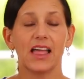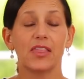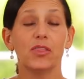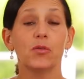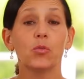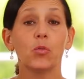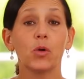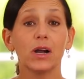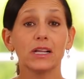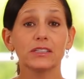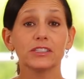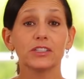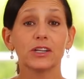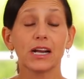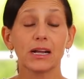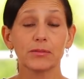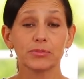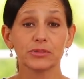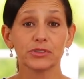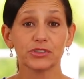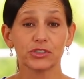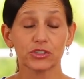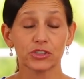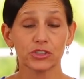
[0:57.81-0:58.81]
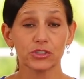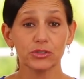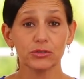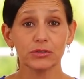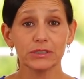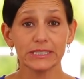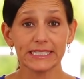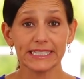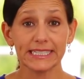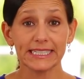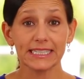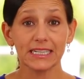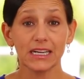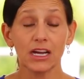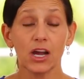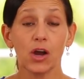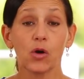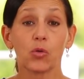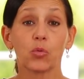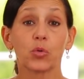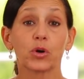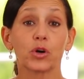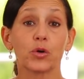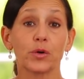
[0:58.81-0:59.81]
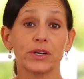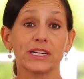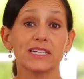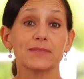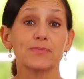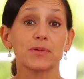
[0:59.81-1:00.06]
And then while your apples are cooling, we're going